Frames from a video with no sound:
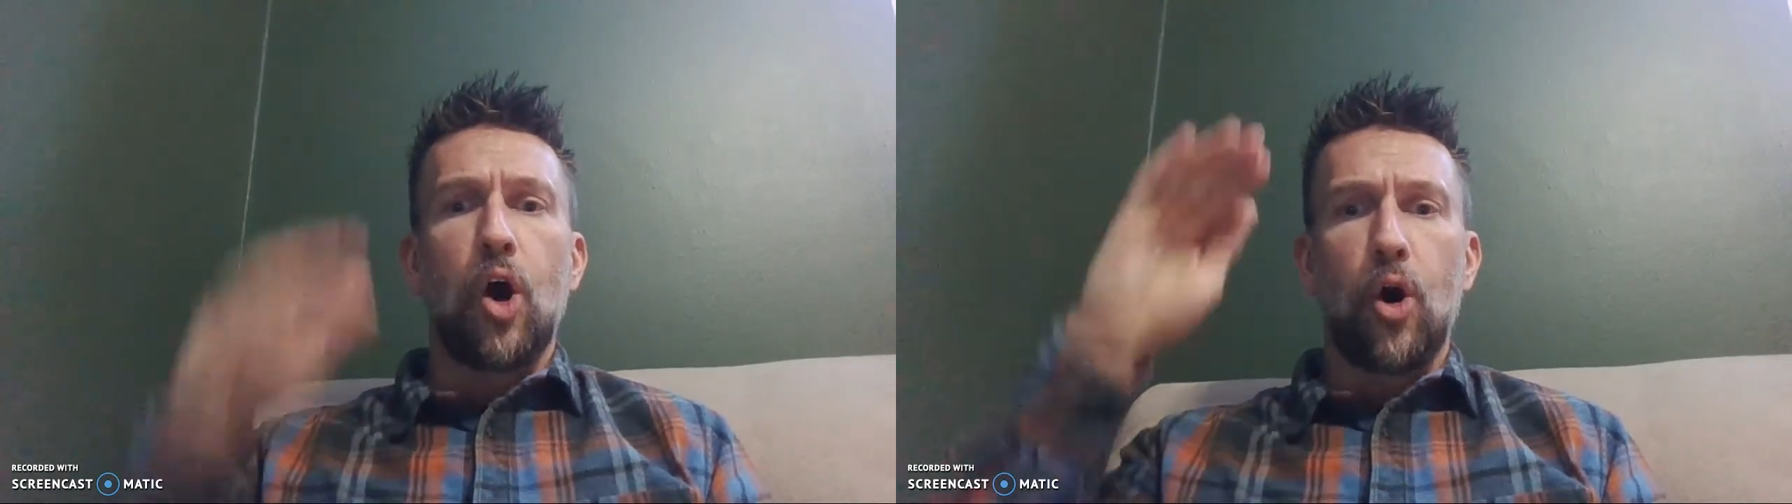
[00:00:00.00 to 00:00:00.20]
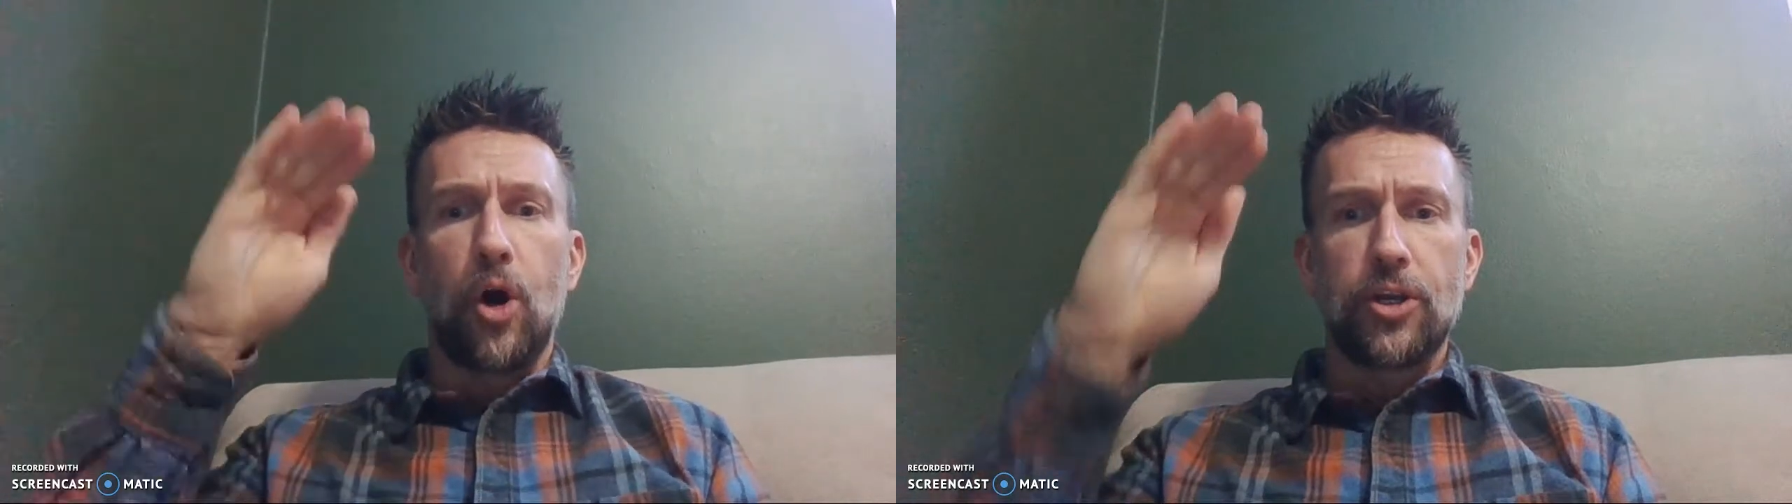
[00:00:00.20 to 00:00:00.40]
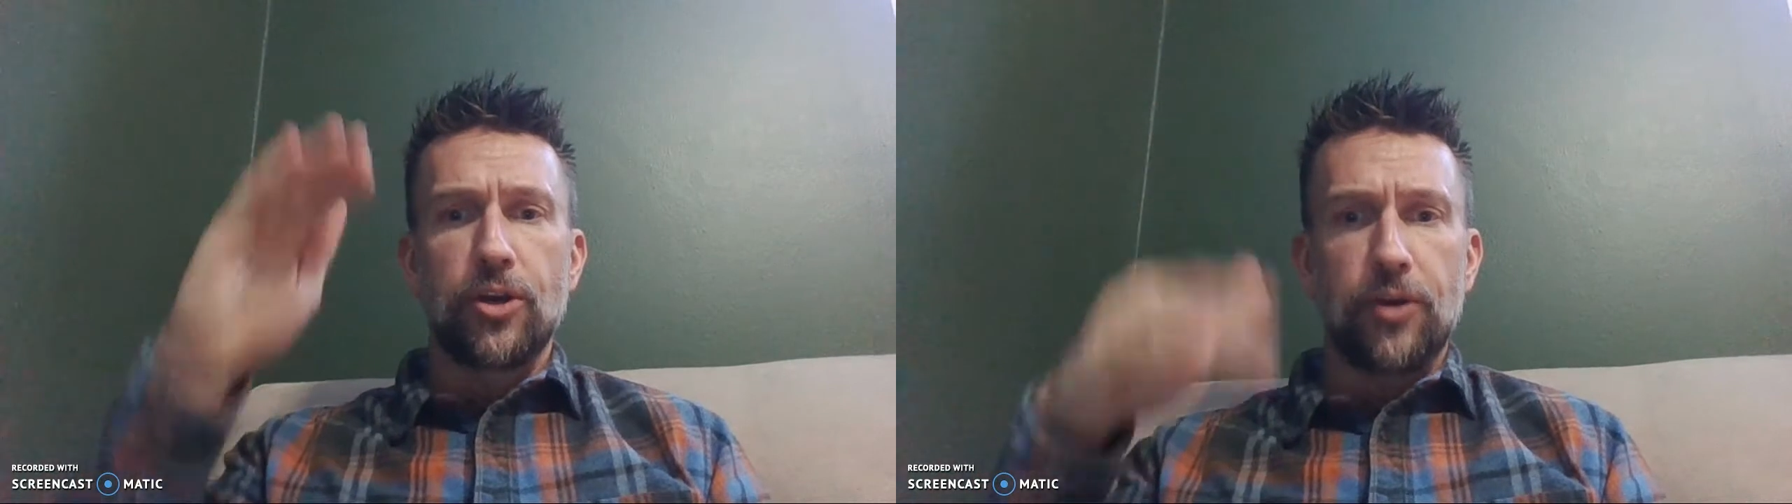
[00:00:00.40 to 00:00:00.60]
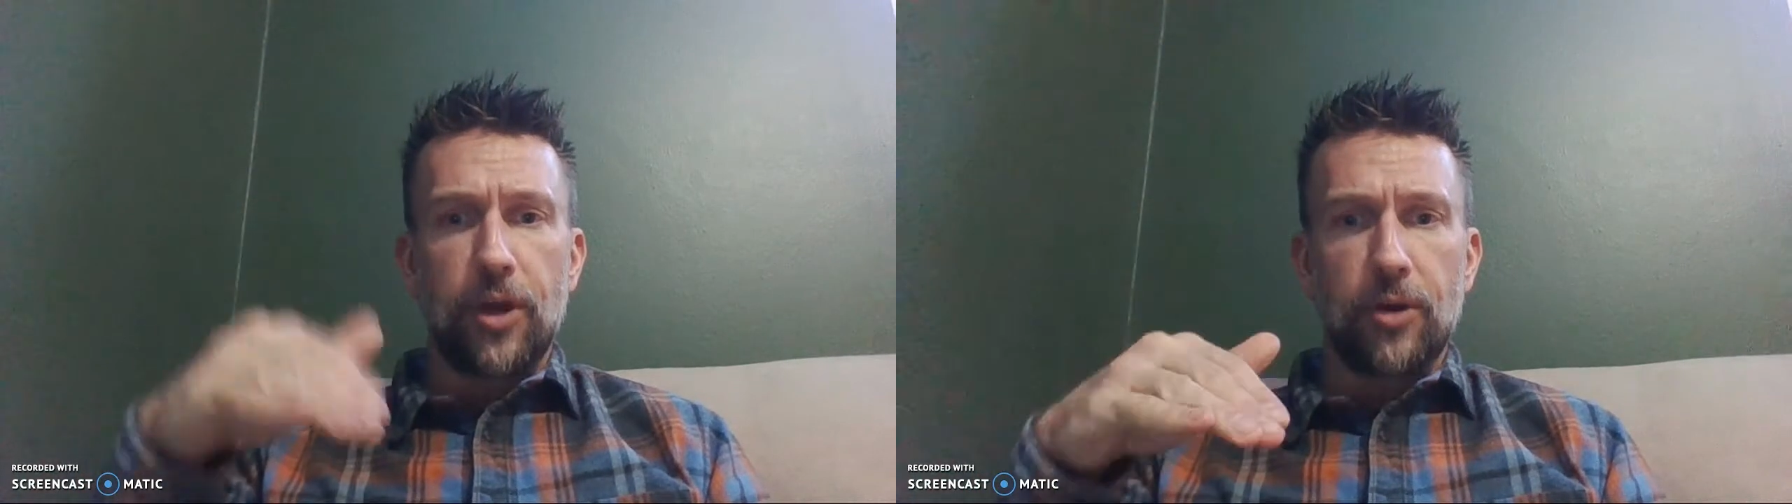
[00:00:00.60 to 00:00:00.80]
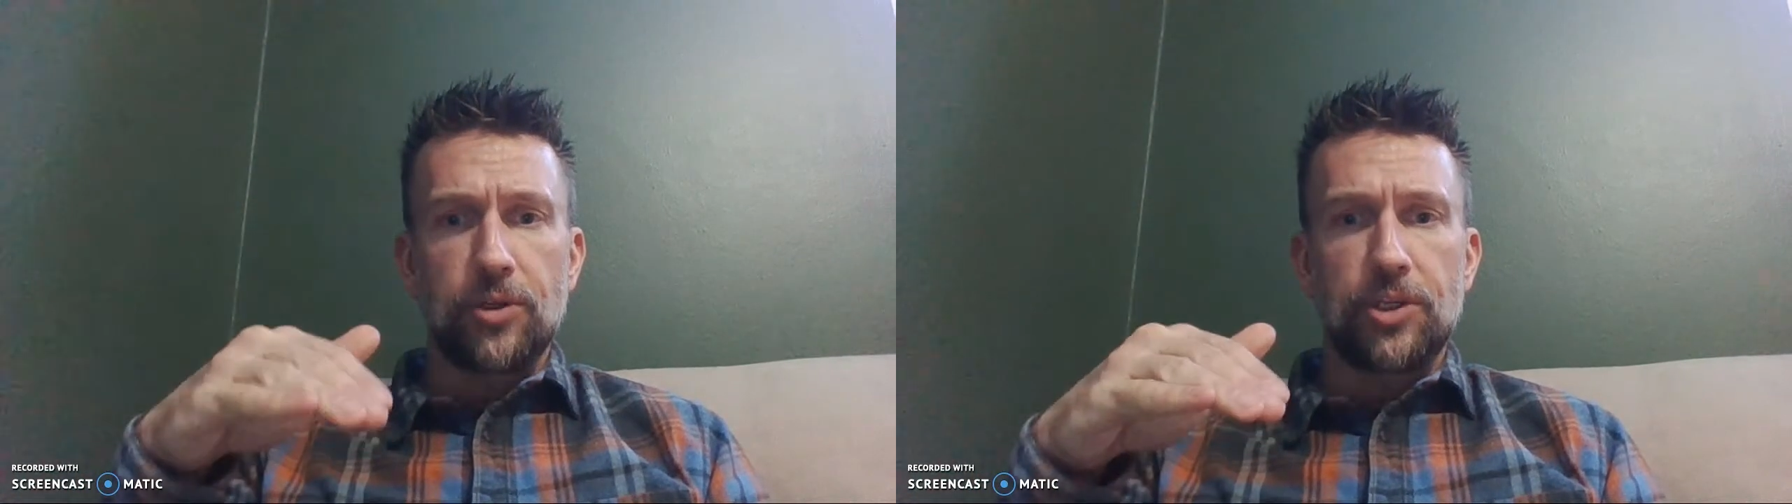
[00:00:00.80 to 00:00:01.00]
on your
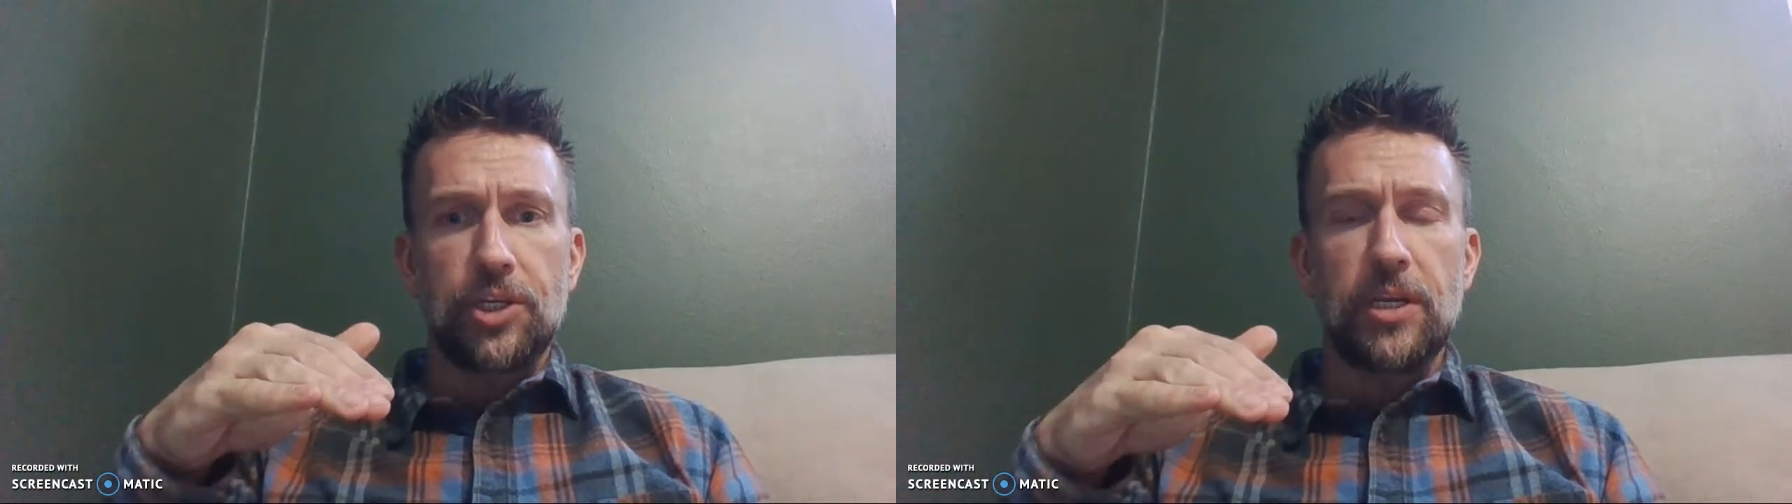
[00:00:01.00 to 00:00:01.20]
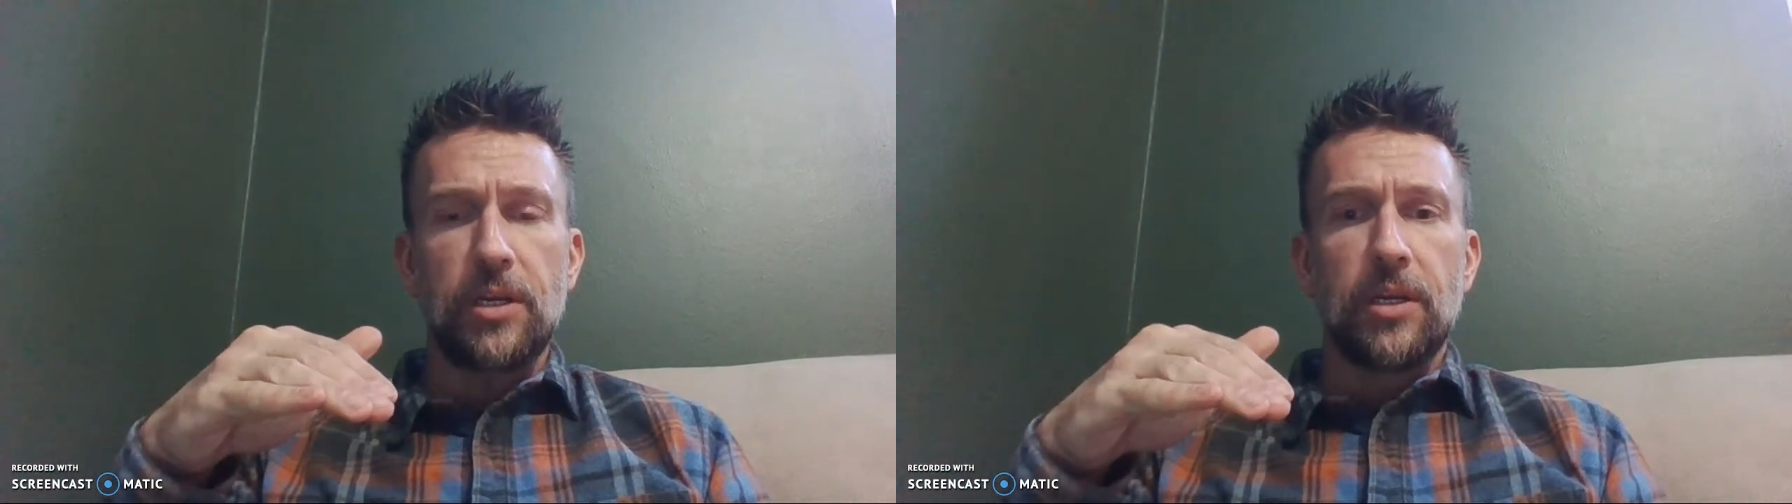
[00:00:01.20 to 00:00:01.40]
note sheet.